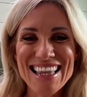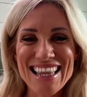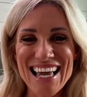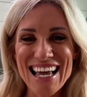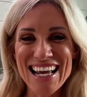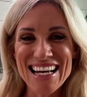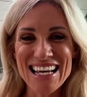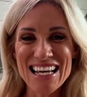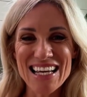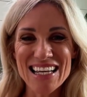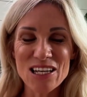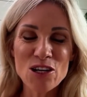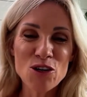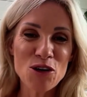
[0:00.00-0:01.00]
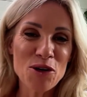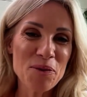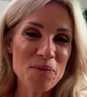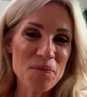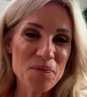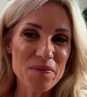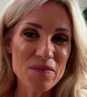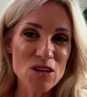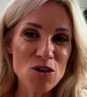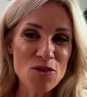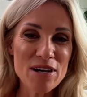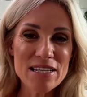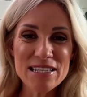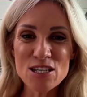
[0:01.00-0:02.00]
Then,
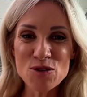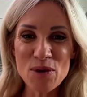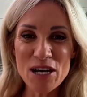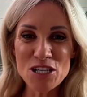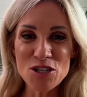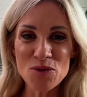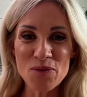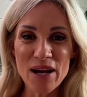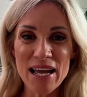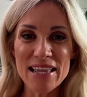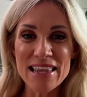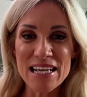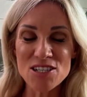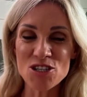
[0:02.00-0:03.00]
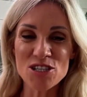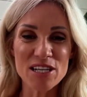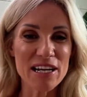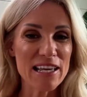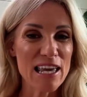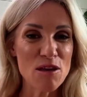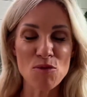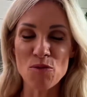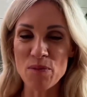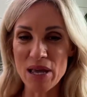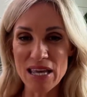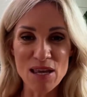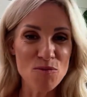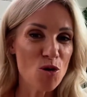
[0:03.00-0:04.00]
you're in a situation where that's just going to keep on
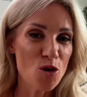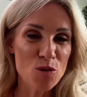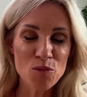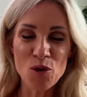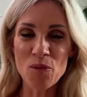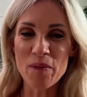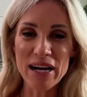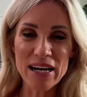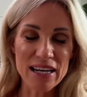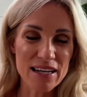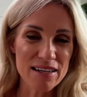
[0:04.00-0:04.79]
making more and more money.